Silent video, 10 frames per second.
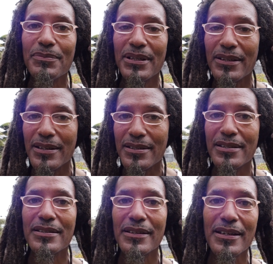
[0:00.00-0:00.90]
because
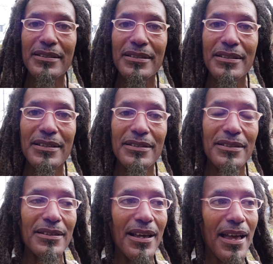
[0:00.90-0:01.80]
this election
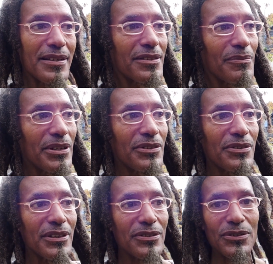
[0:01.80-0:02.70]
season has some
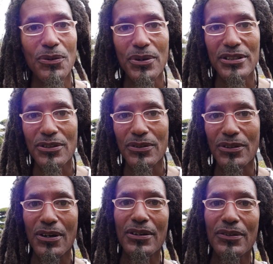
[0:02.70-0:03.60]
interesting stories going on.